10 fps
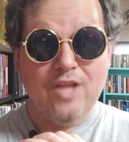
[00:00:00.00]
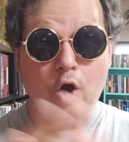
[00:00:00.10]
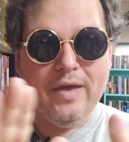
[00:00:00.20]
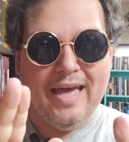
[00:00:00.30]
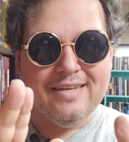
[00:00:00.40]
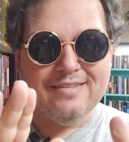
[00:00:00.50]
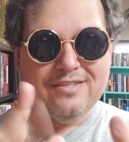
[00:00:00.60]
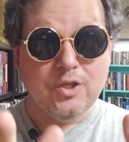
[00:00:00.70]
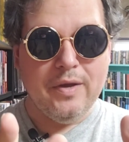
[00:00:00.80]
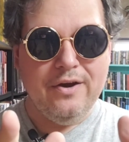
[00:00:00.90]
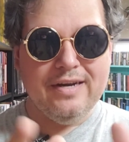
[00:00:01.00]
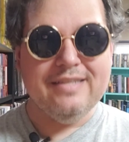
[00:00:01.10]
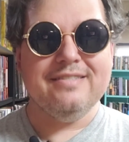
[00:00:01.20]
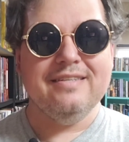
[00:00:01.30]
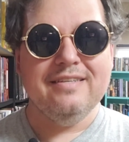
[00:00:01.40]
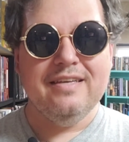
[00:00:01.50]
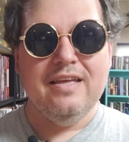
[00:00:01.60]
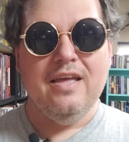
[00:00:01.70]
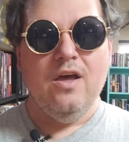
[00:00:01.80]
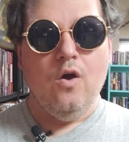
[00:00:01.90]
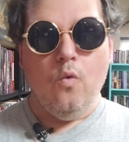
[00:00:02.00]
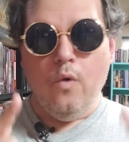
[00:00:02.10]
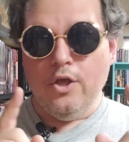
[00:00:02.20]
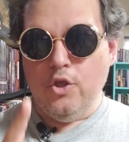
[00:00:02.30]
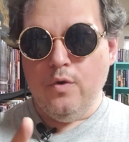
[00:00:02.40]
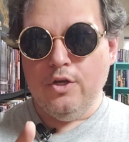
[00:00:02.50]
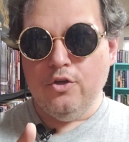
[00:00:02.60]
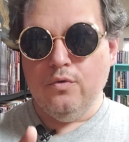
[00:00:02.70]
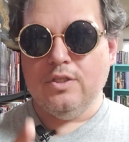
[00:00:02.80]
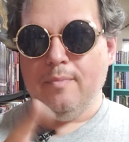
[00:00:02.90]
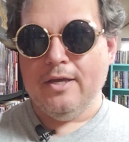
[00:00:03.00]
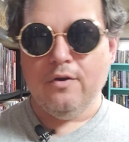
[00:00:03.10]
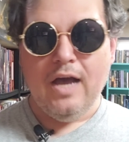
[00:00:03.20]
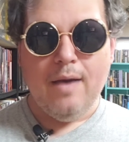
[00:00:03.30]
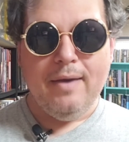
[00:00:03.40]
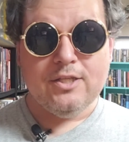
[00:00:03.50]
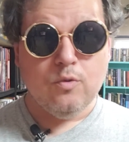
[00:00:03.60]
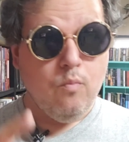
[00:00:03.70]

Okay, so here it is. What you can do to make your combats